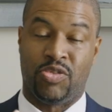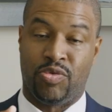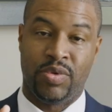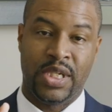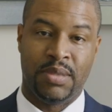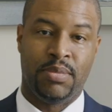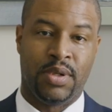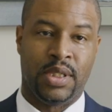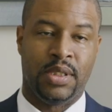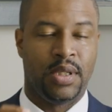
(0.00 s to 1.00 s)
real
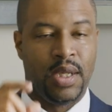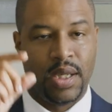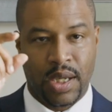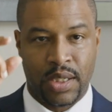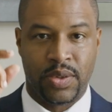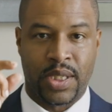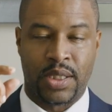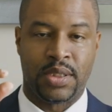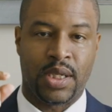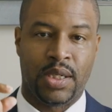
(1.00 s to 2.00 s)
money and you
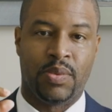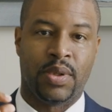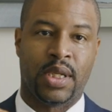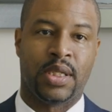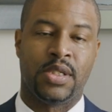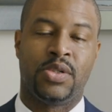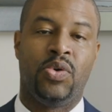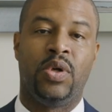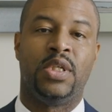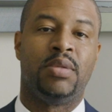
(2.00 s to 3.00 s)
can tell where that is
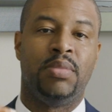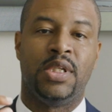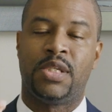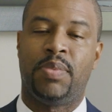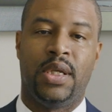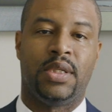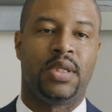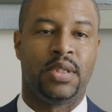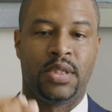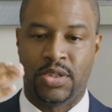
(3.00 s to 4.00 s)
going to be spent.
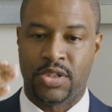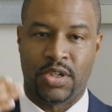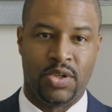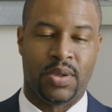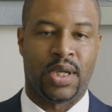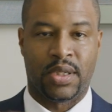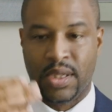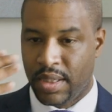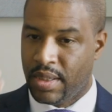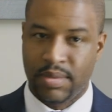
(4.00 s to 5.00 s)
You just look at
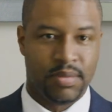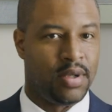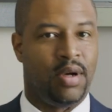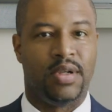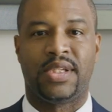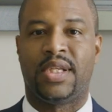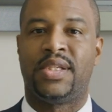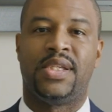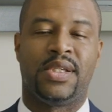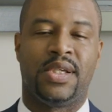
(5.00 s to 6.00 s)
all the
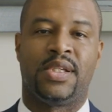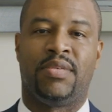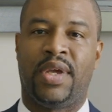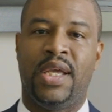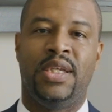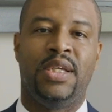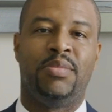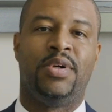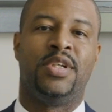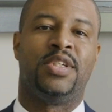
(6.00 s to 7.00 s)
statistics of any
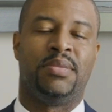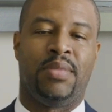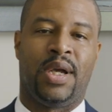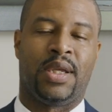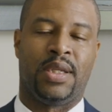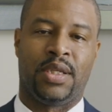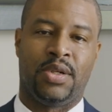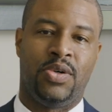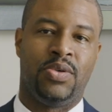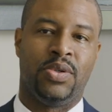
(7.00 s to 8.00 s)
emerging market
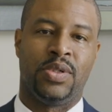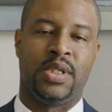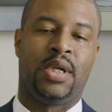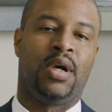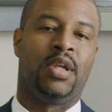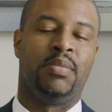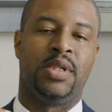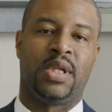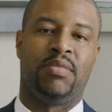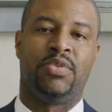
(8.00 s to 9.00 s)
and how those
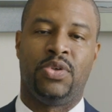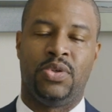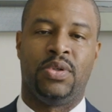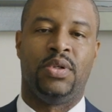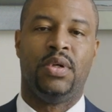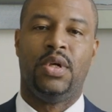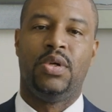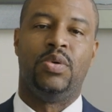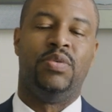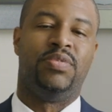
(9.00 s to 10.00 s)
economies have grown
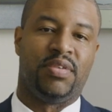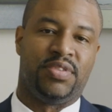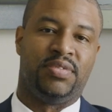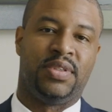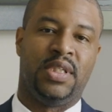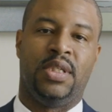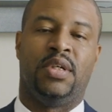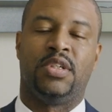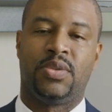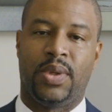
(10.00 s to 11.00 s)
over a 15
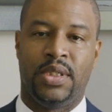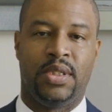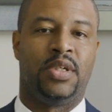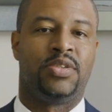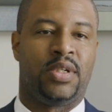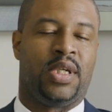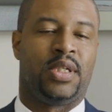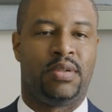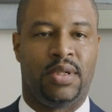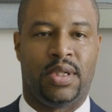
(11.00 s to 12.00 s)
year, 20 year
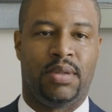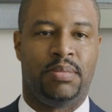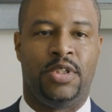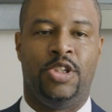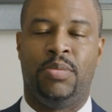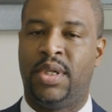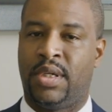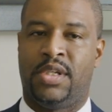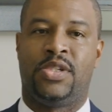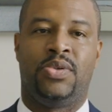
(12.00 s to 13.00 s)
trajectory.
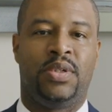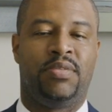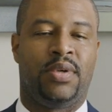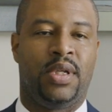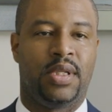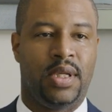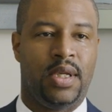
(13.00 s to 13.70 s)
Jamaica is no different.